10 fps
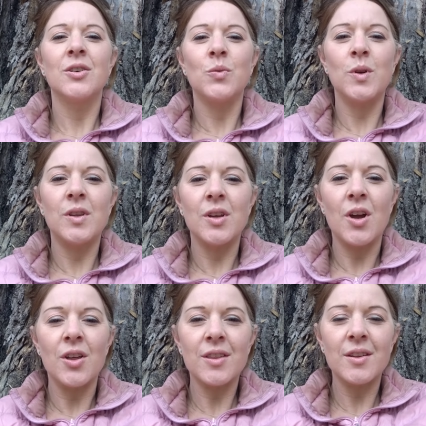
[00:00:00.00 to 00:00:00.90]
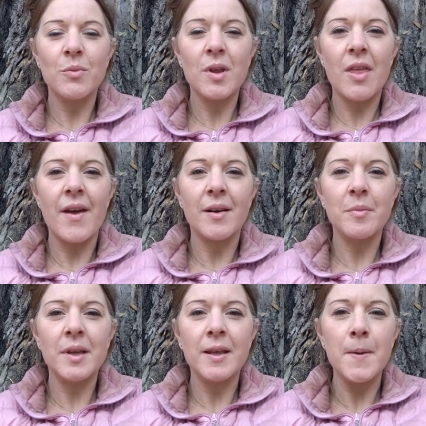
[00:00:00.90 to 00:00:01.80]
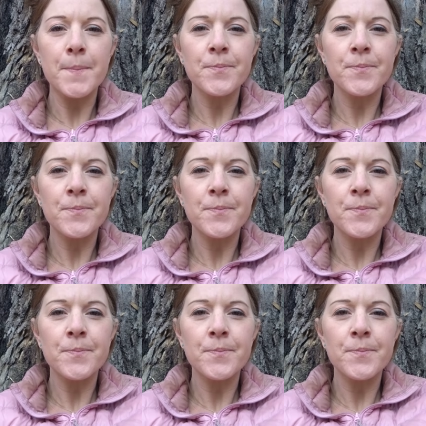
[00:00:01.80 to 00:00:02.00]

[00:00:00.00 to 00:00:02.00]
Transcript: with the earth, whether that be